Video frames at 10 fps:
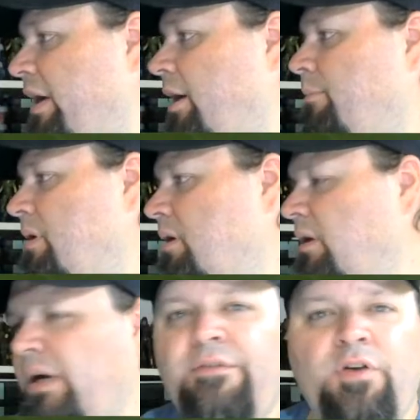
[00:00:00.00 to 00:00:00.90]
M.
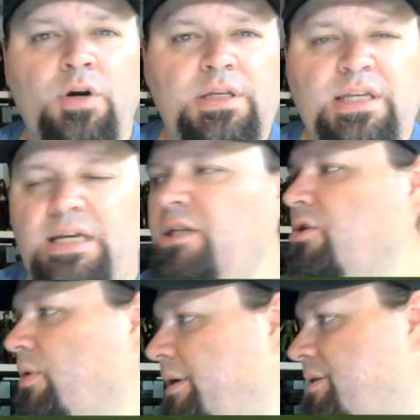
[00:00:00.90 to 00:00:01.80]
I've heard it's
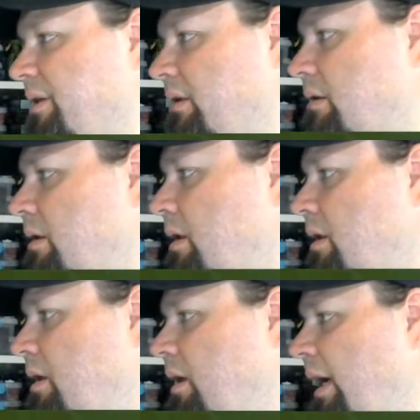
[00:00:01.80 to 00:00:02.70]
interesting.
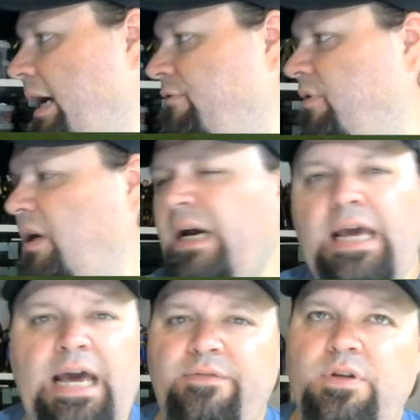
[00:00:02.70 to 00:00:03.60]
I
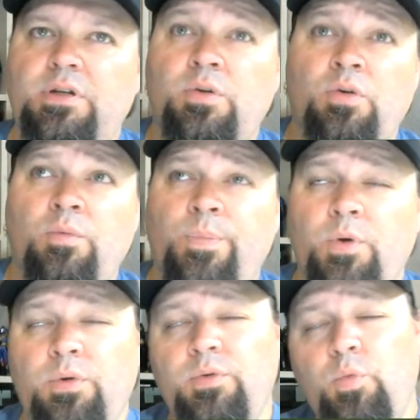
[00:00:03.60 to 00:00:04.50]
haven't...
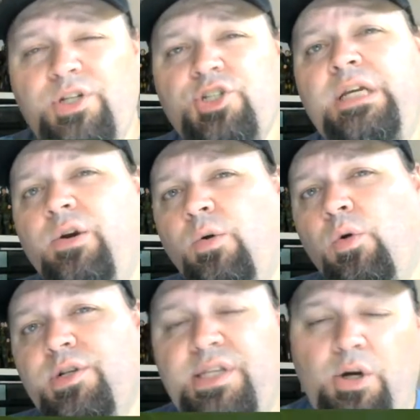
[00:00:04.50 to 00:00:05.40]
Which Secret
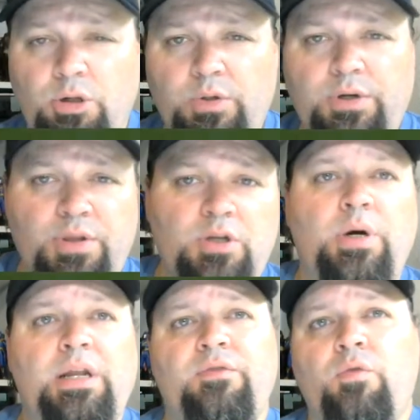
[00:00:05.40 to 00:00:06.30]
Wars? The old one or the new
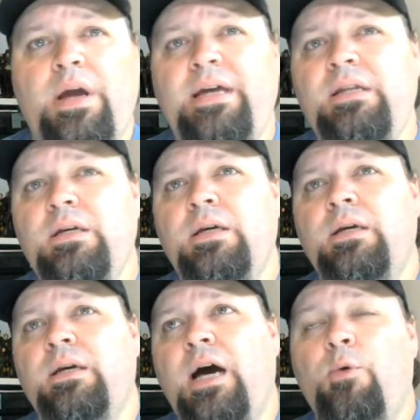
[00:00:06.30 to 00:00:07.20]
one? I read
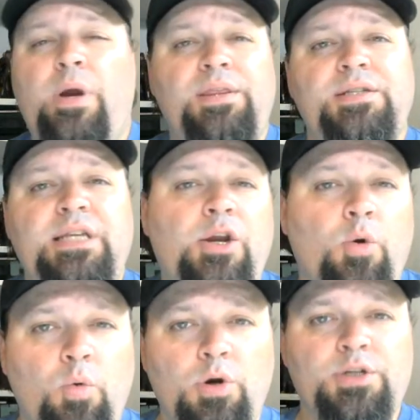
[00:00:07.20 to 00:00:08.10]
the Secret
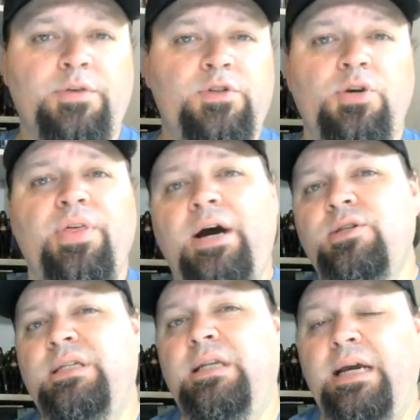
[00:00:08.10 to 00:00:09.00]
Wars of
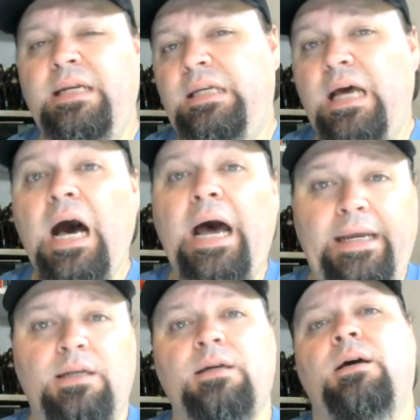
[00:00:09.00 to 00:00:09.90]

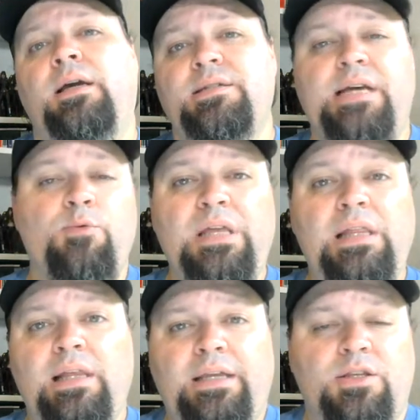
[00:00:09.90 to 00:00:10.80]
2099 because I really
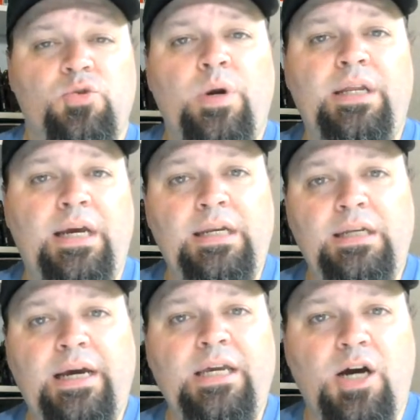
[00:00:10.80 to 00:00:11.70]
like the
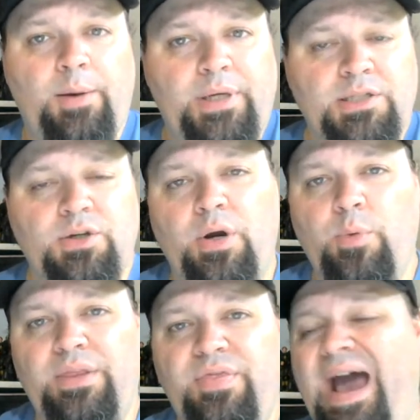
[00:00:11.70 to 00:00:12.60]
2099 comics, so I
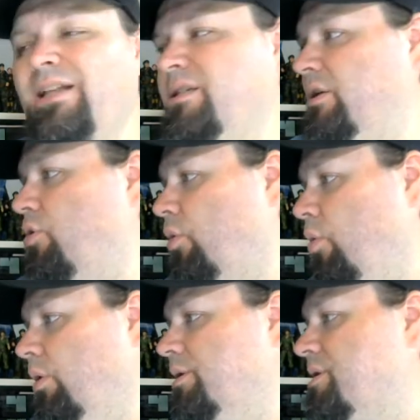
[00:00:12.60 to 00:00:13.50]
read that Secret
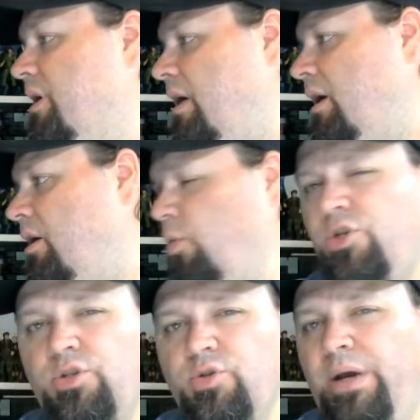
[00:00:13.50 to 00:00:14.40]
Wars, which
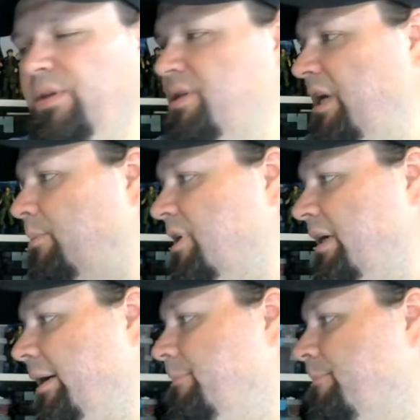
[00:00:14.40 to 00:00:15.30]
was around the same
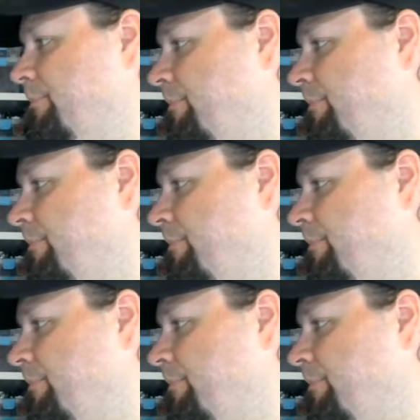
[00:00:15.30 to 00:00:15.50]
time